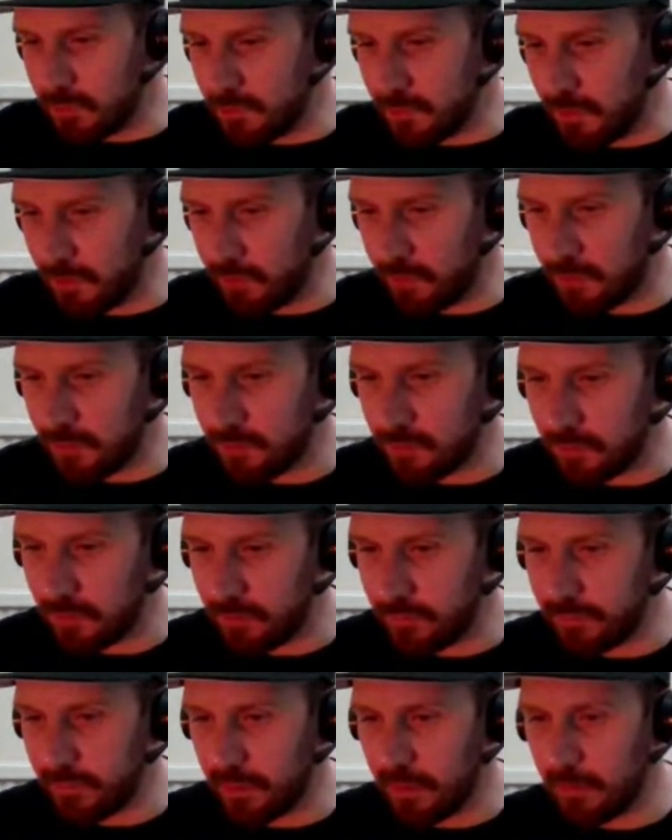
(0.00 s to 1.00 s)
a series
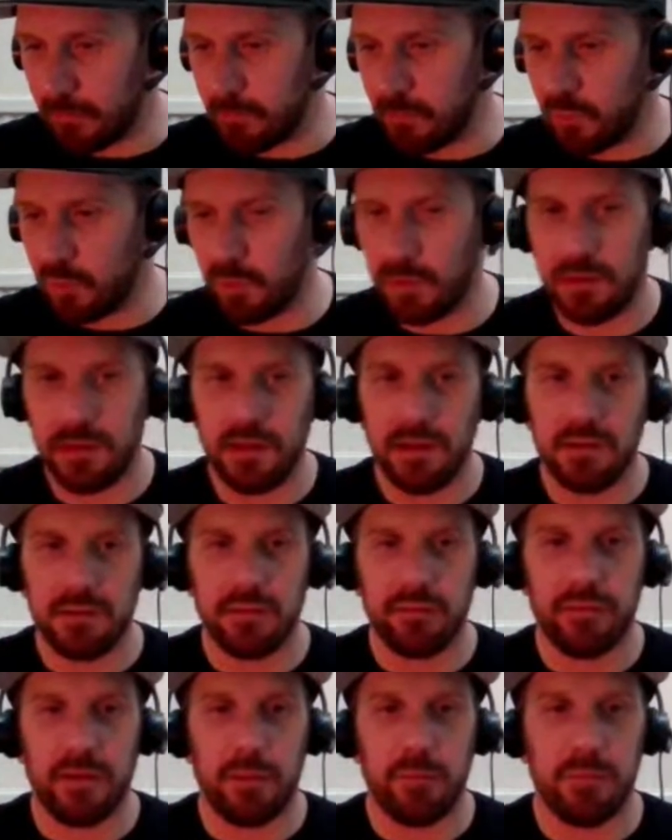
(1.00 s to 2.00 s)
of 20 years
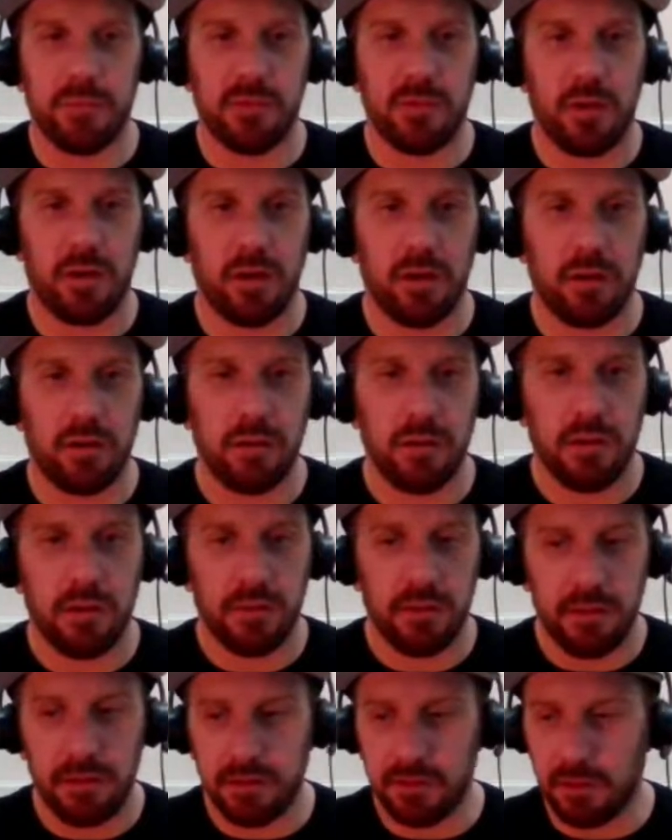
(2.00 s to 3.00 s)
of Limpstar
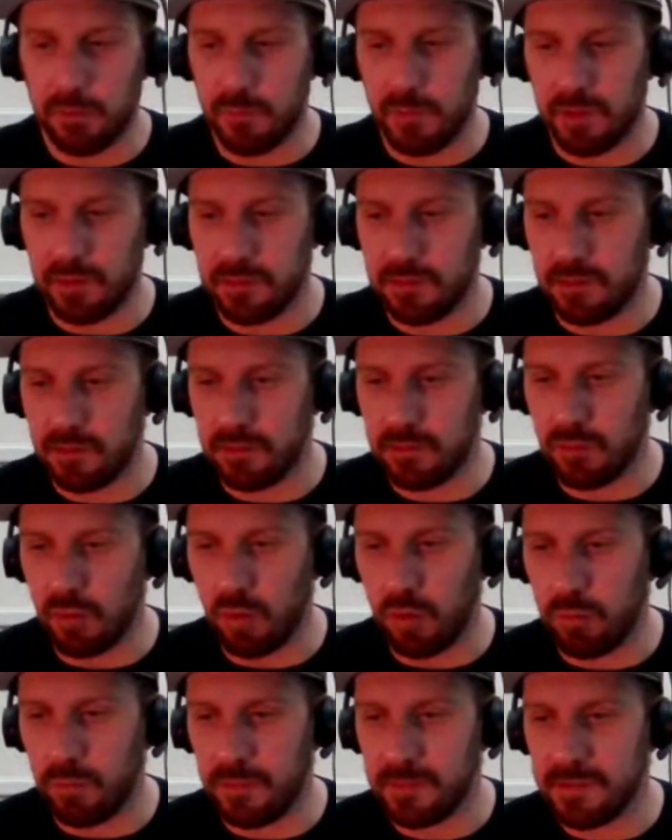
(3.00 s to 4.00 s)
DJ mixes
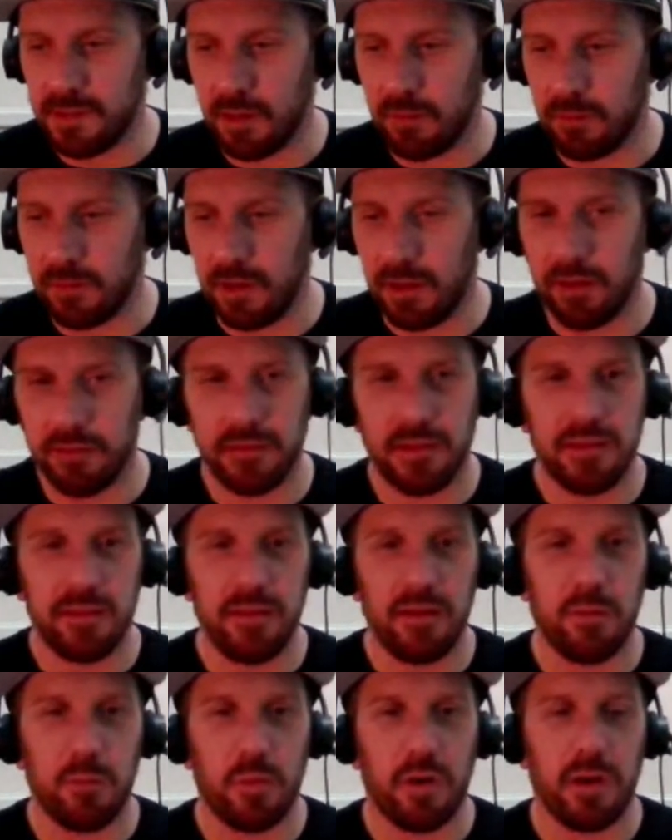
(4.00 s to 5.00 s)
on my SoundCloud, and there's
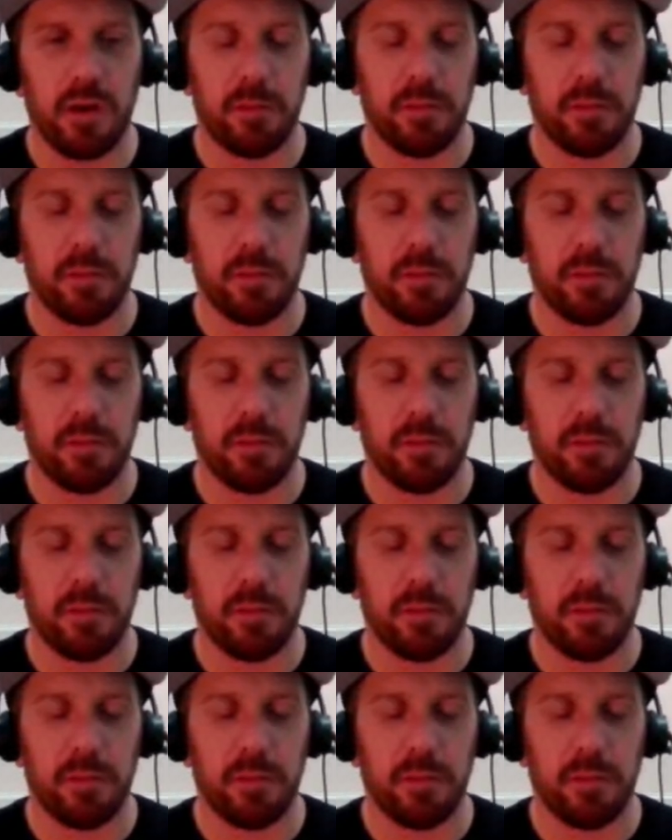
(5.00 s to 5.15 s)
only one